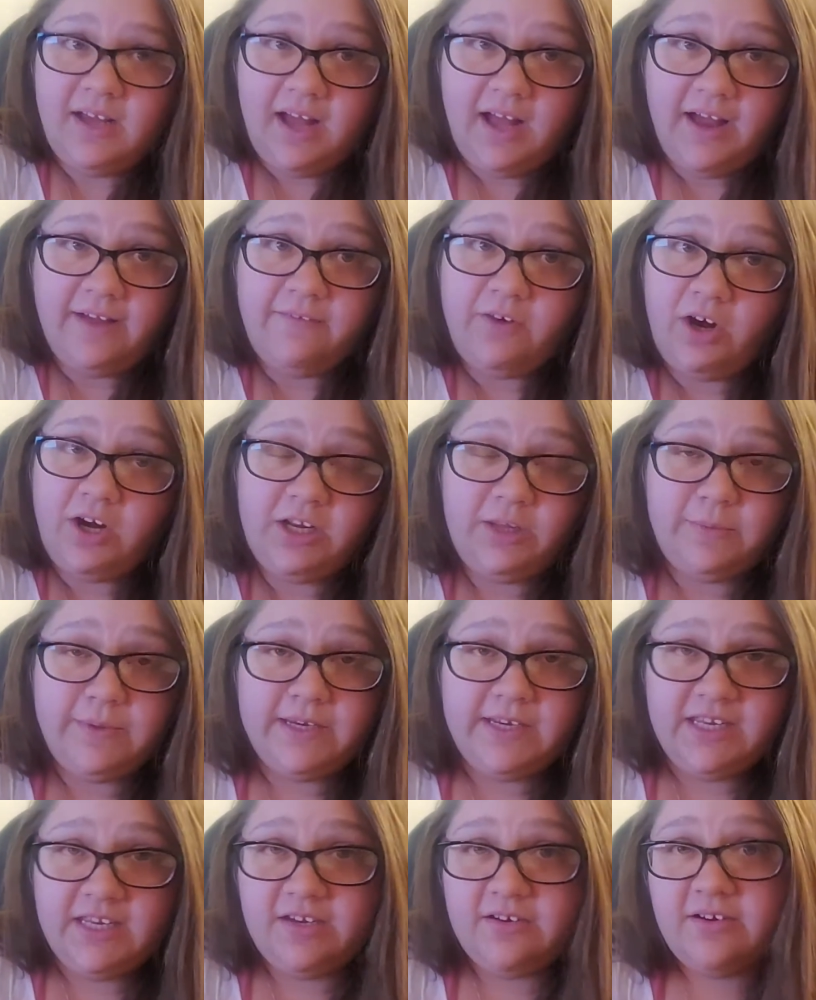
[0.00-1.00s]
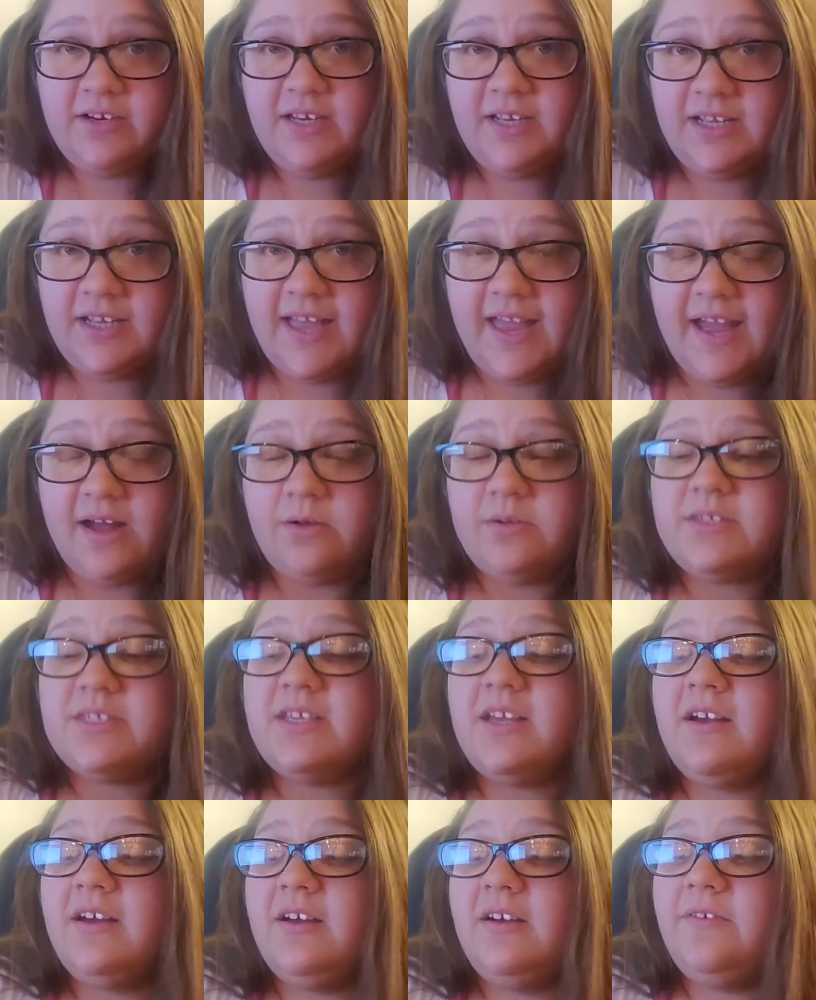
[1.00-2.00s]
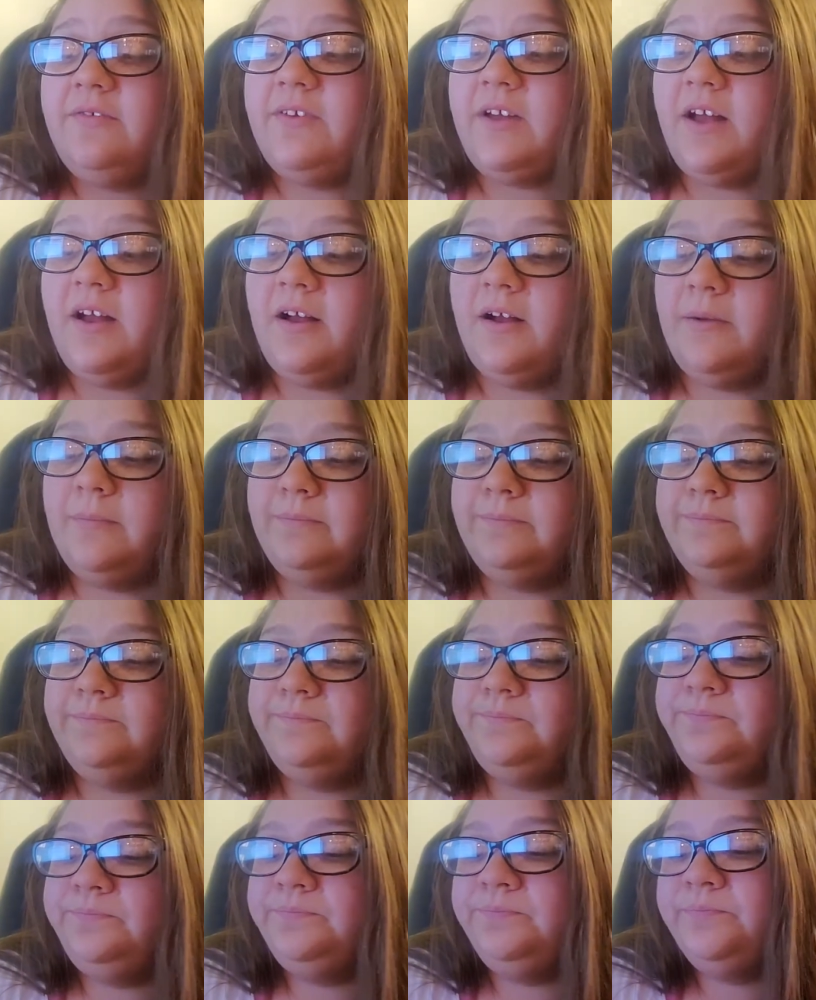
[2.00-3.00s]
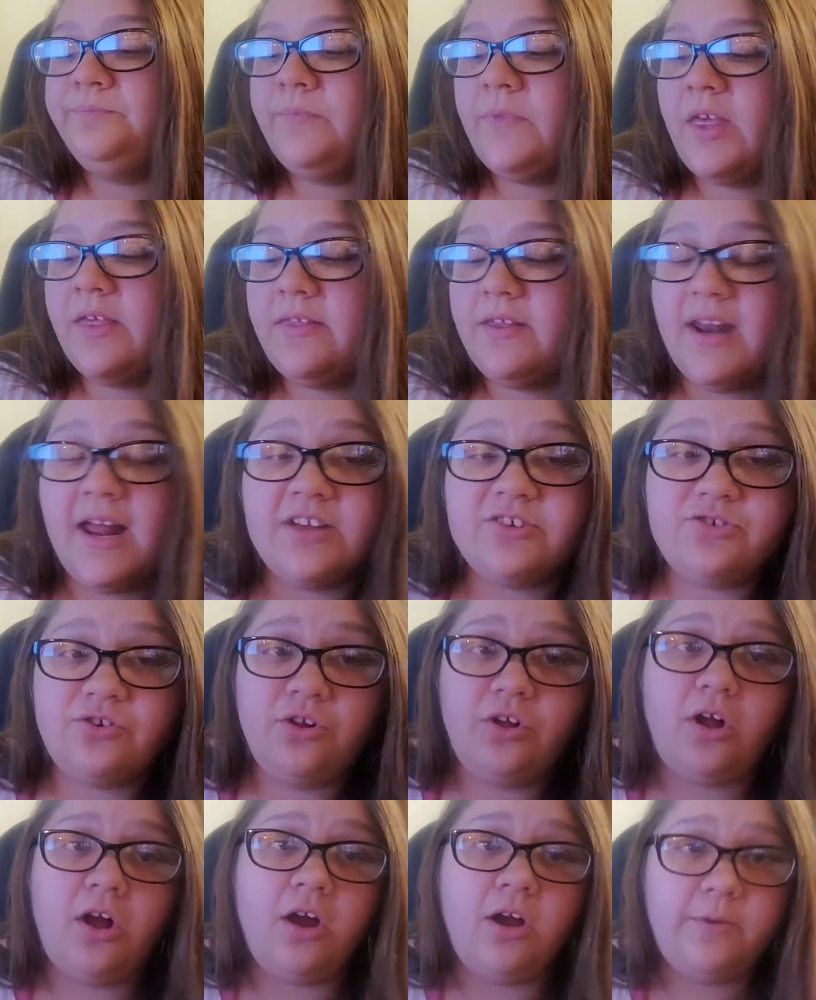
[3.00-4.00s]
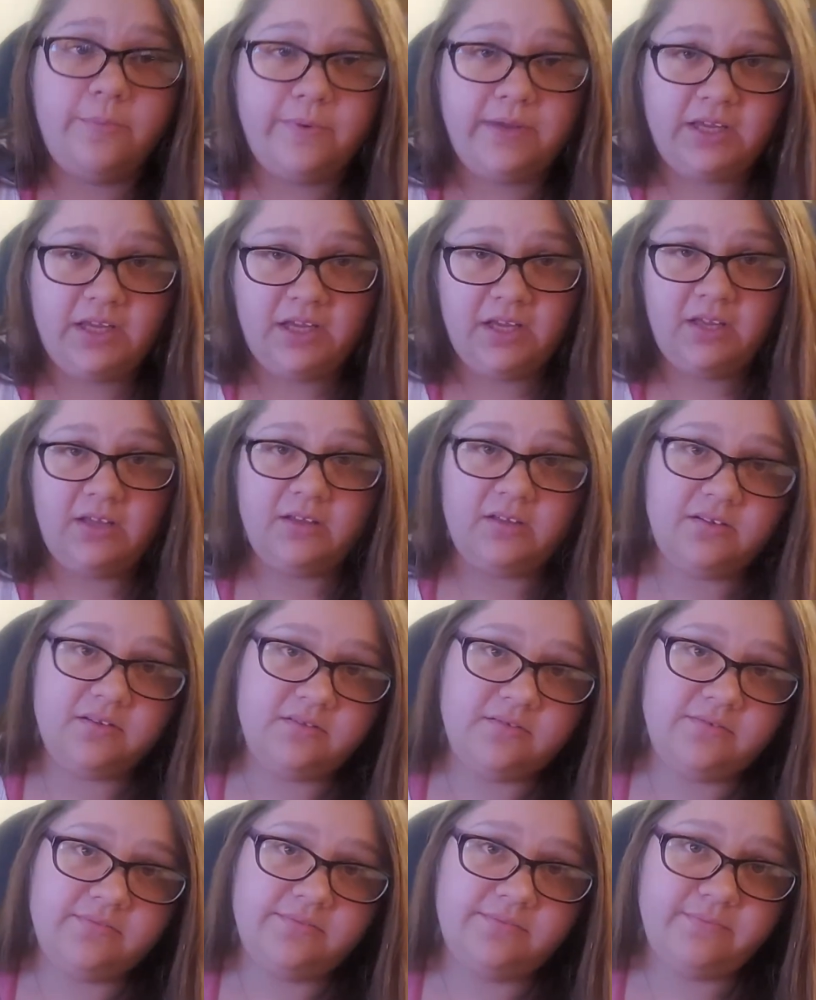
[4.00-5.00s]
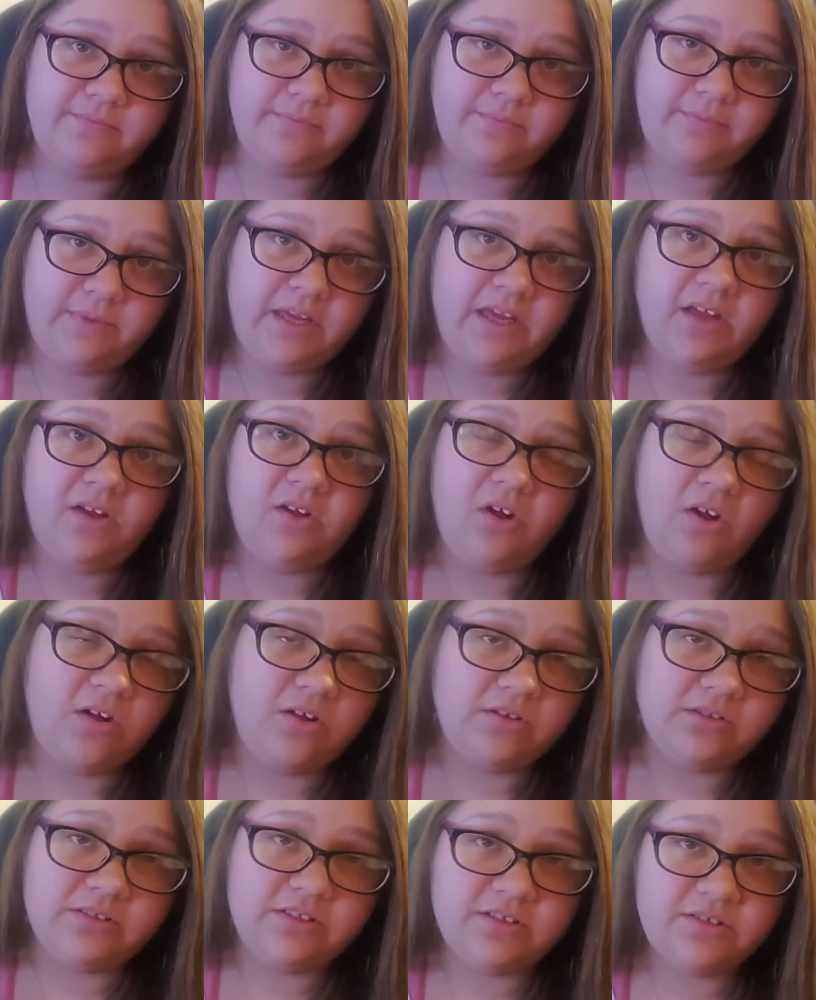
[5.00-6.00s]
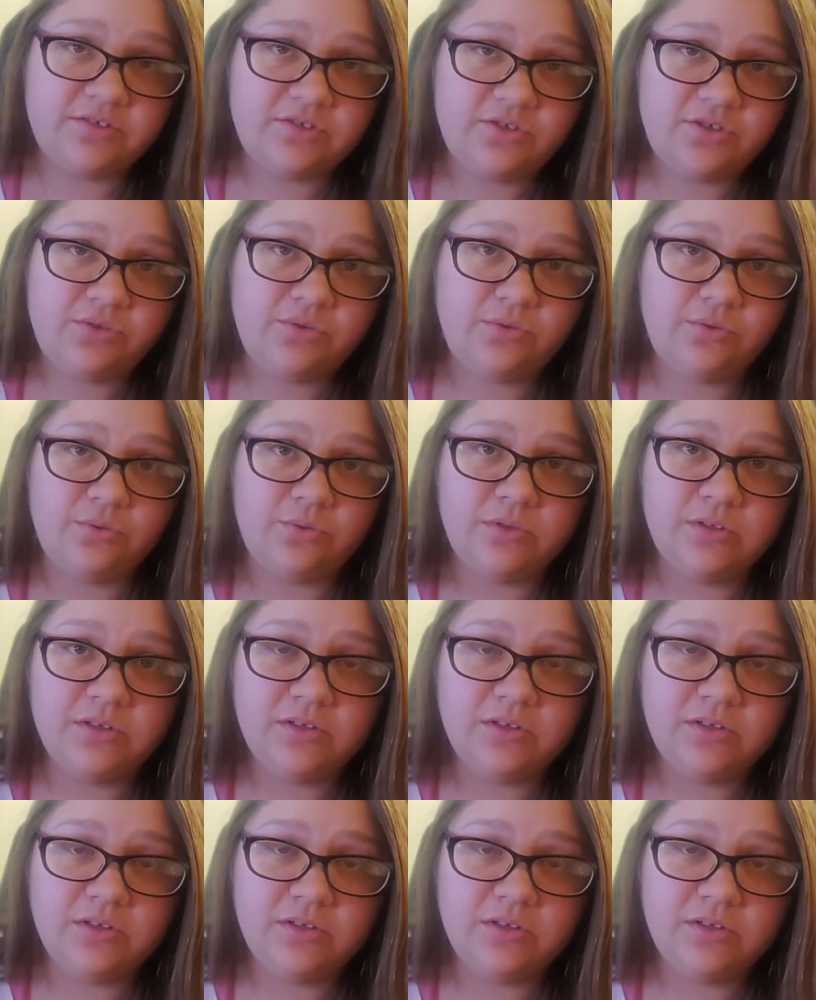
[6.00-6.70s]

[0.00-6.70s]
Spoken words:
I've already been hearing accounts of the National Guard being called to